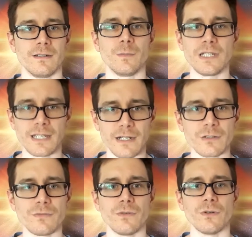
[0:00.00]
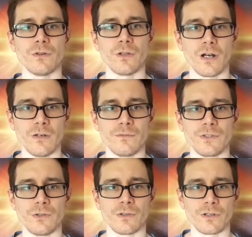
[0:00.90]
be careful of
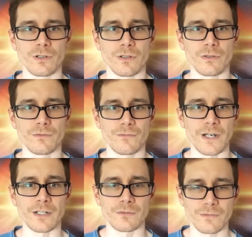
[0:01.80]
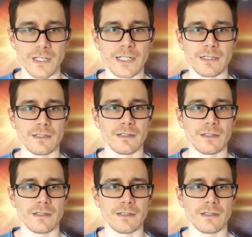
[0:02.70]
your fight or flight,